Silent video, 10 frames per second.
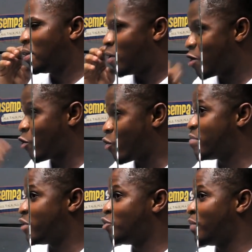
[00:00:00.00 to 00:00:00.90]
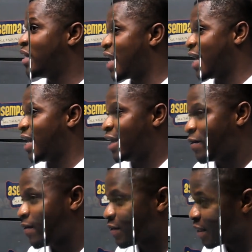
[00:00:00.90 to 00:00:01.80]
On the crime regime,
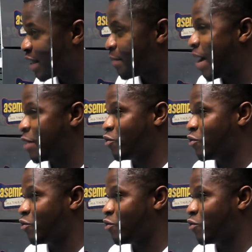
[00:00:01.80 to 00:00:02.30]
what they say about